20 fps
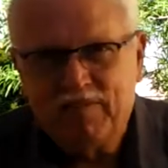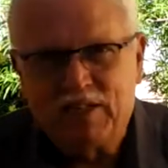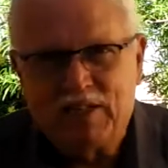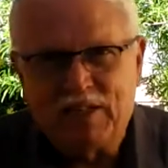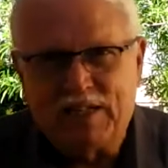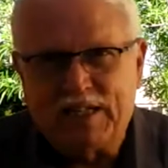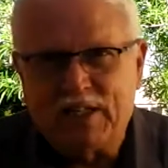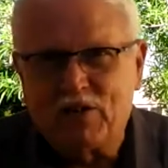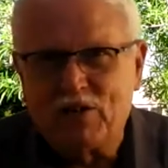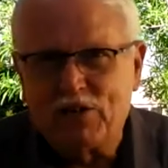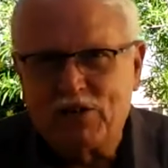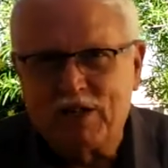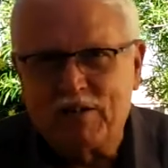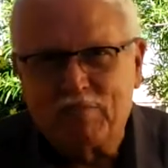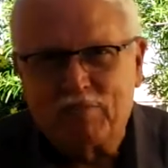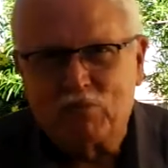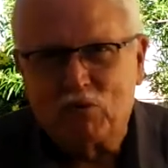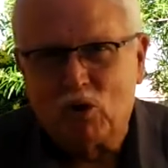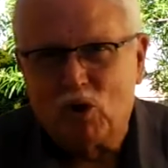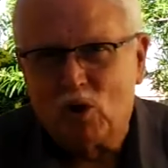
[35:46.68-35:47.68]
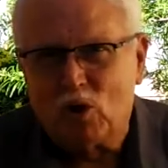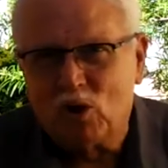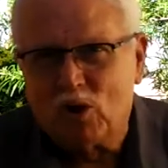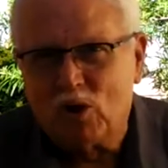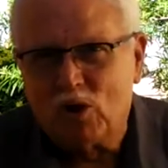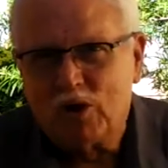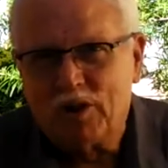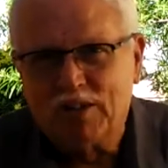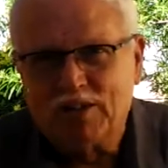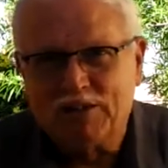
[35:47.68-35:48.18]
leadership role,
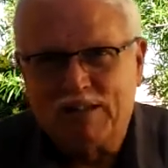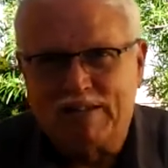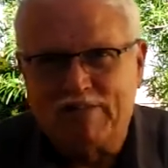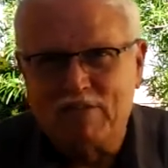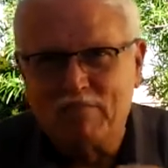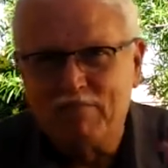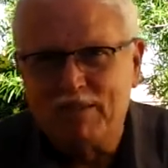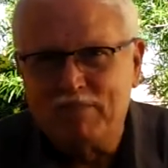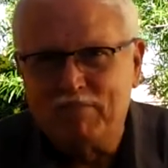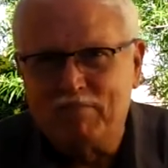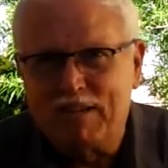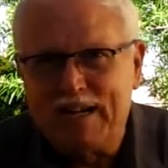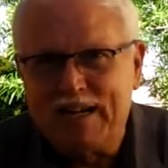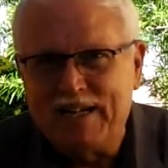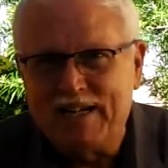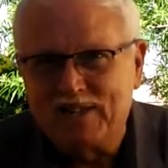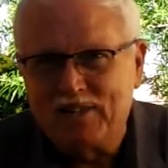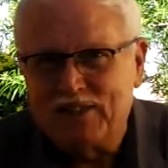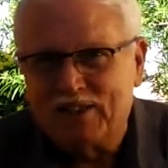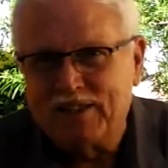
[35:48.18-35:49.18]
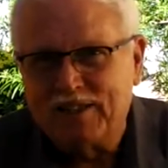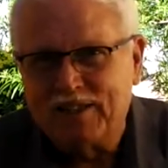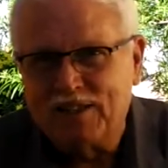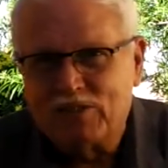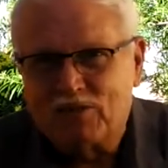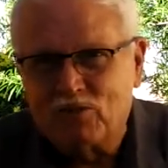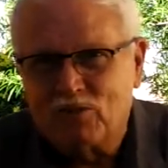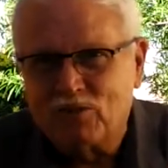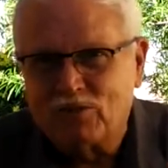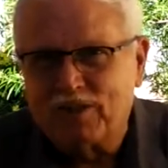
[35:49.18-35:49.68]
never been made a Sunday
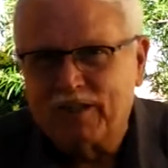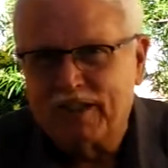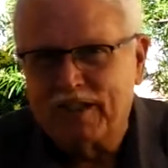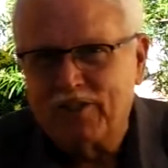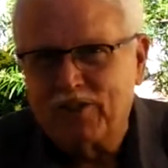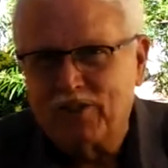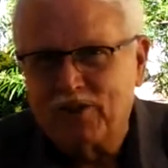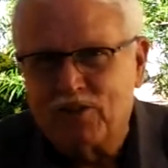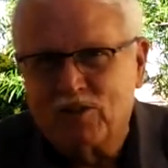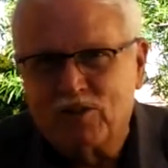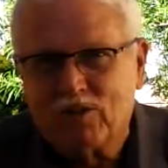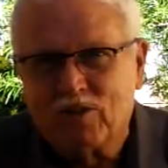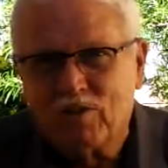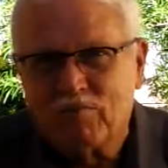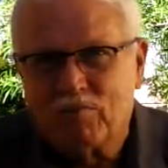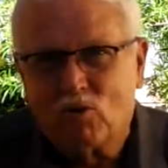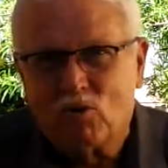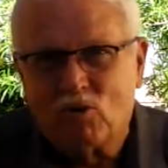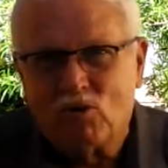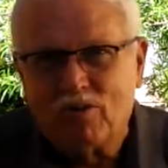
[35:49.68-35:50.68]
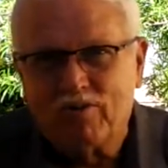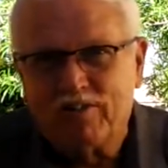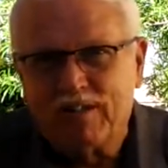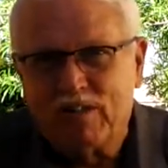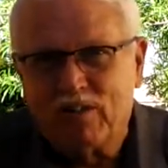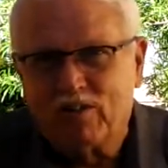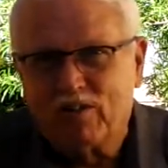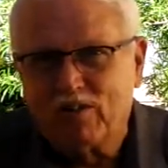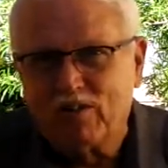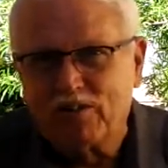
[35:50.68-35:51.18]
school teacher or a board of
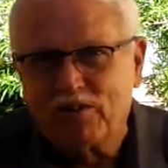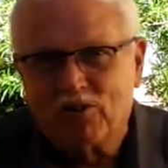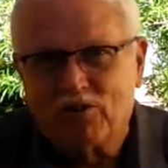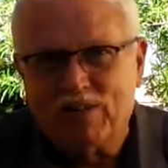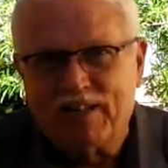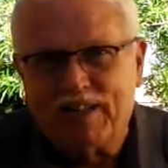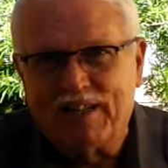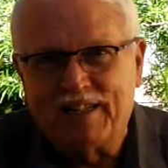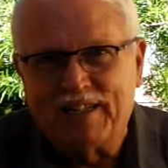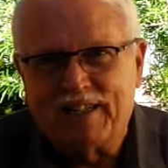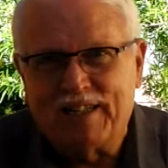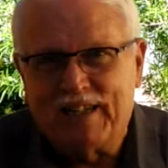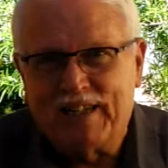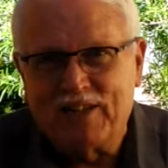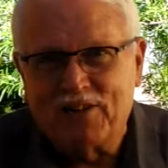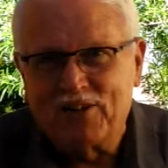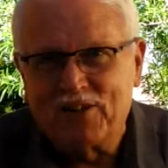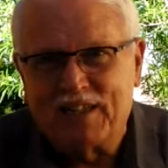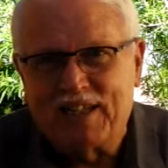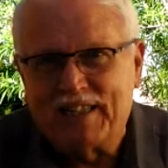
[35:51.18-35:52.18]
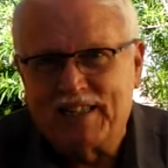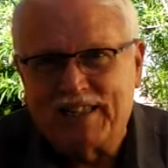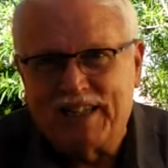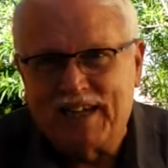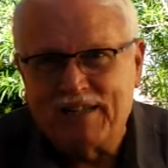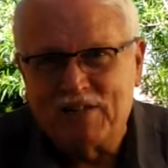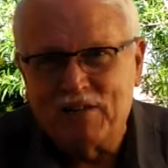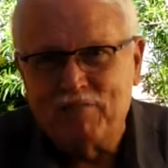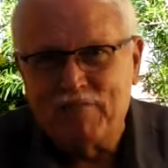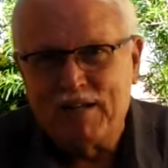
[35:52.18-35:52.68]
elders or anything else like
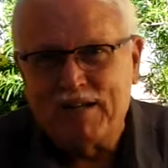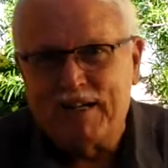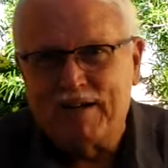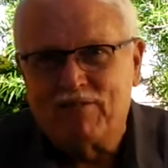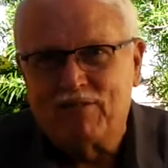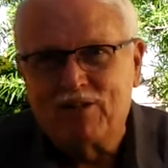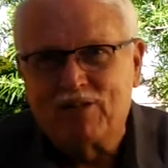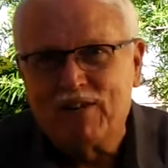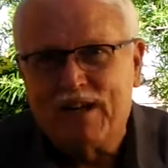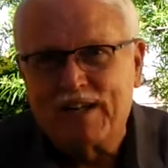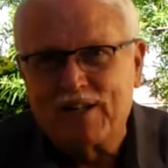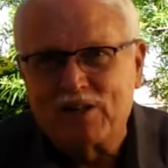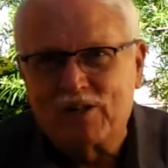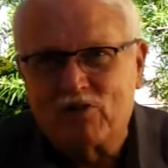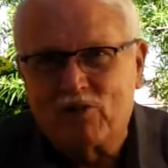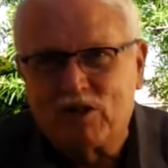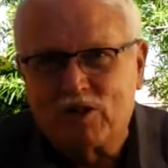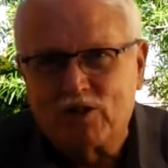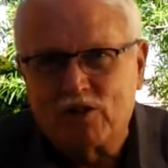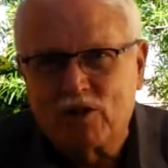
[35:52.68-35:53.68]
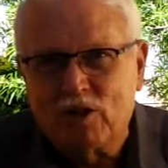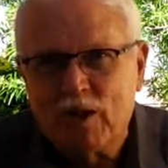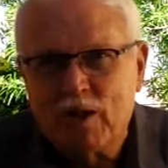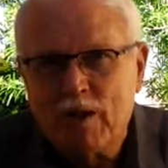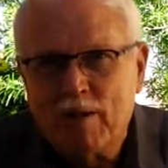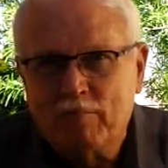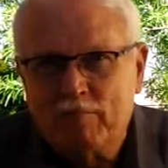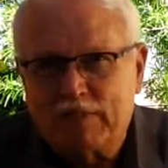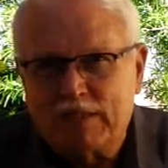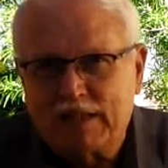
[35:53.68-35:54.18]
that. You may never have had a structure,
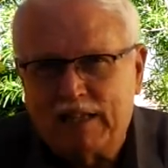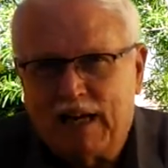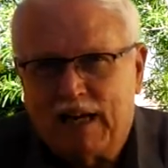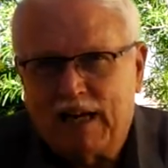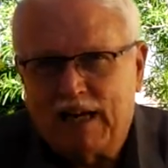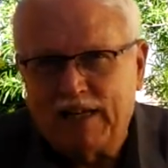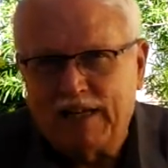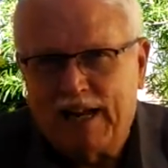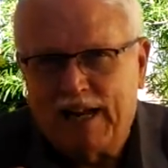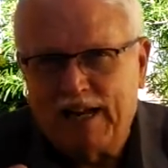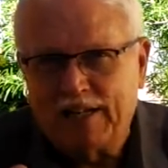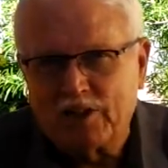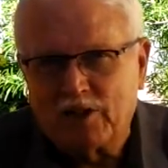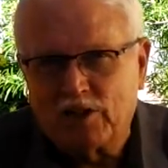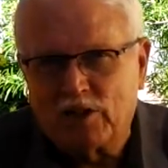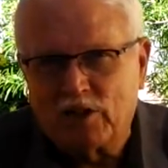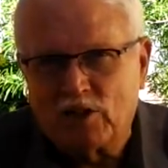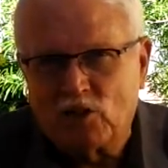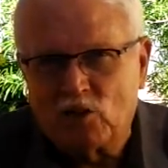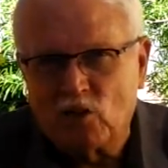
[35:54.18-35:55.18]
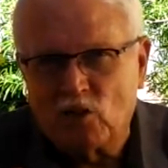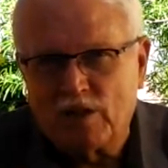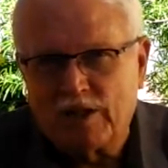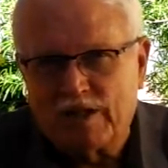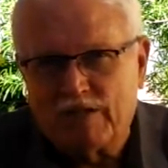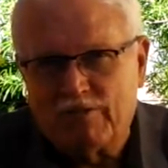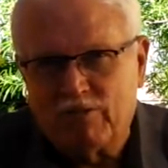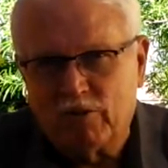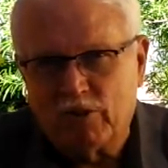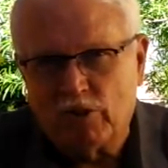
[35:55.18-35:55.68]
but God has an
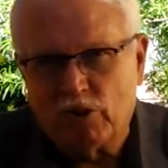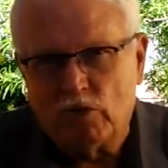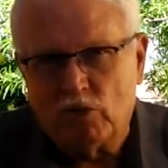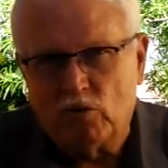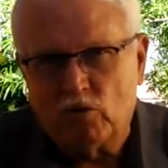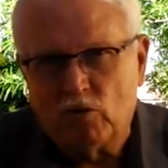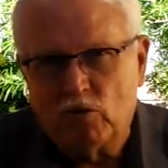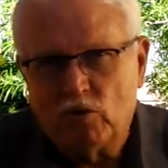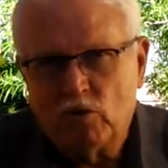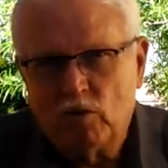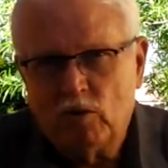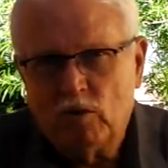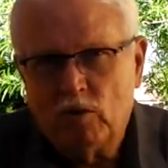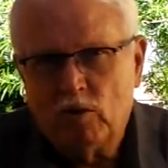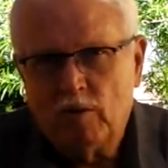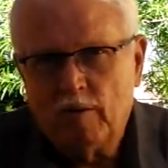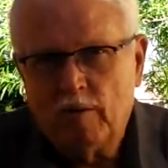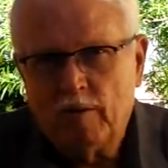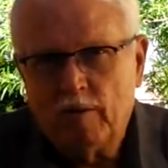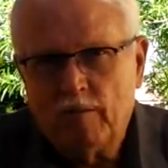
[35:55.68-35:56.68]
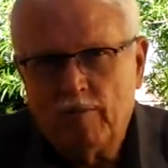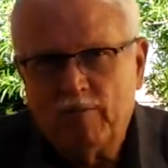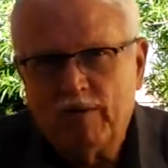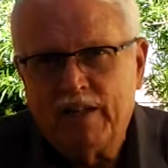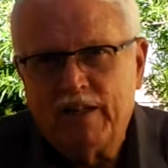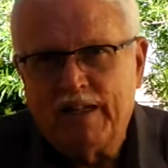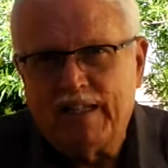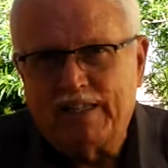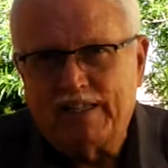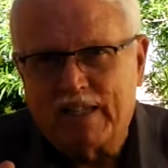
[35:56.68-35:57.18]
authority for you.
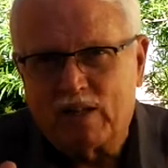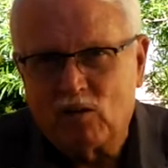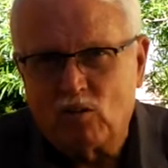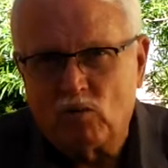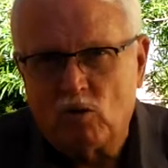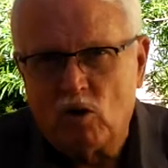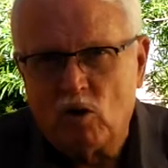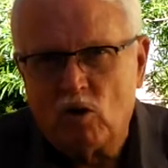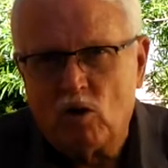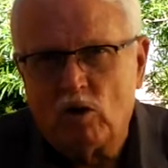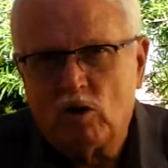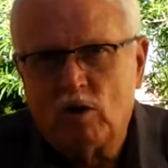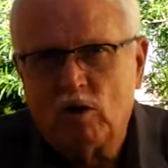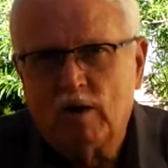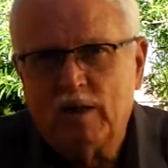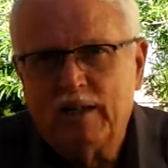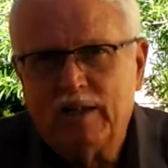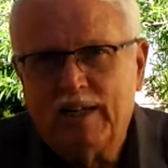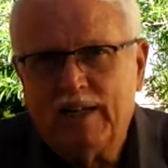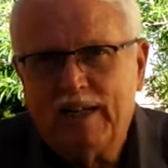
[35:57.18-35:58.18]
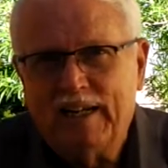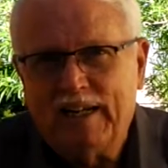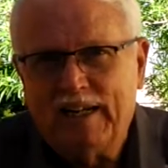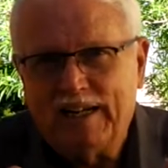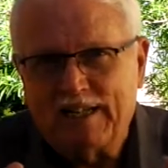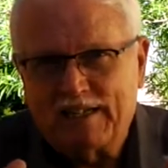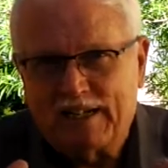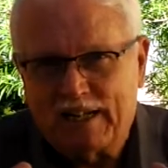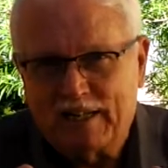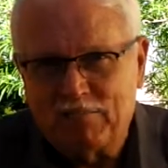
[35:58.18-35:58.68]
He's got a role,
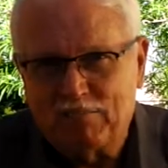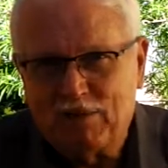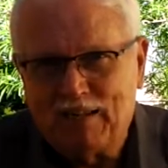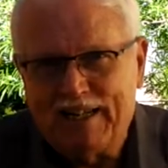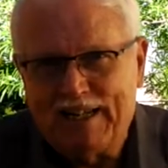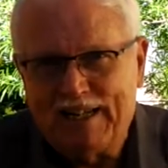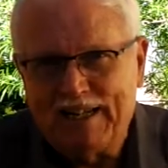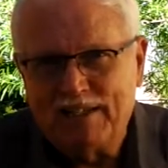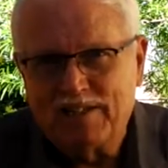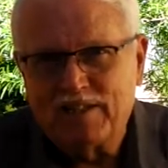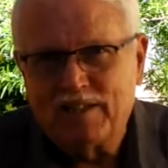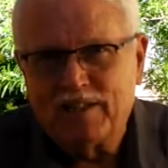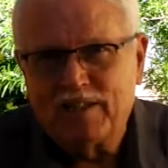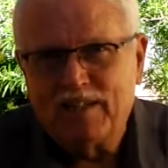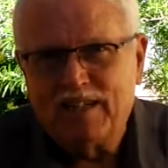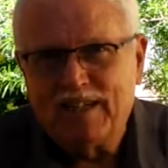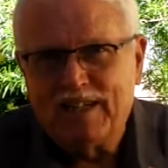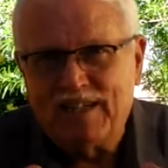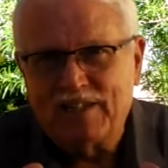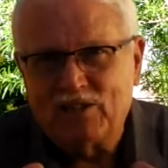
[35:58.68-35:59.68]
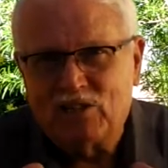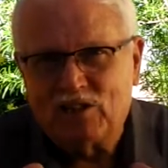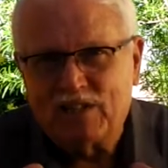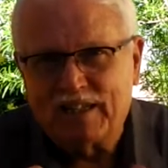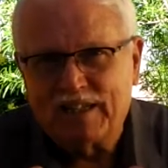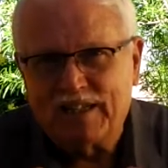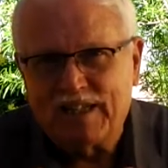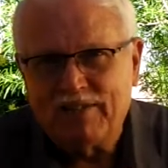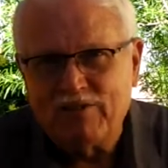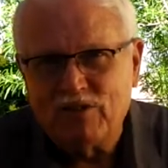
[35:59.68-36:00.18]
He's got a place, He's going to
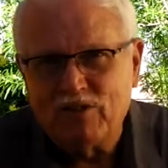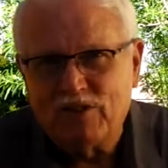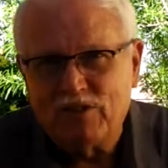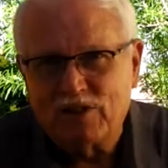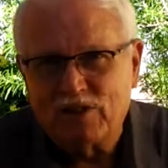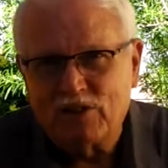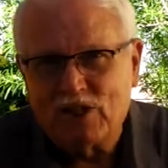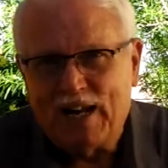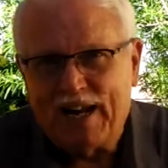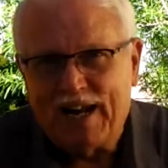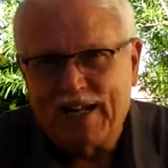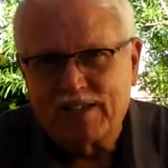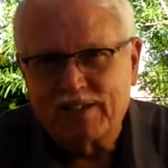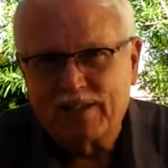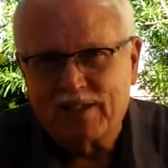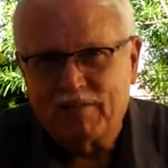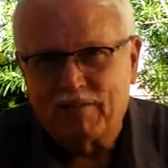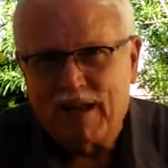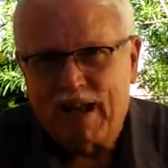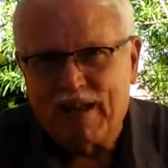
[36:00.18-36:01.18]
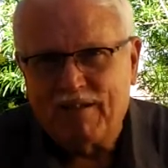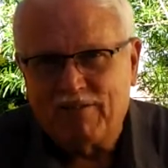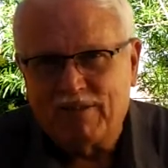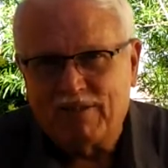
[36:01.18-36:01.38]
give you the chance to have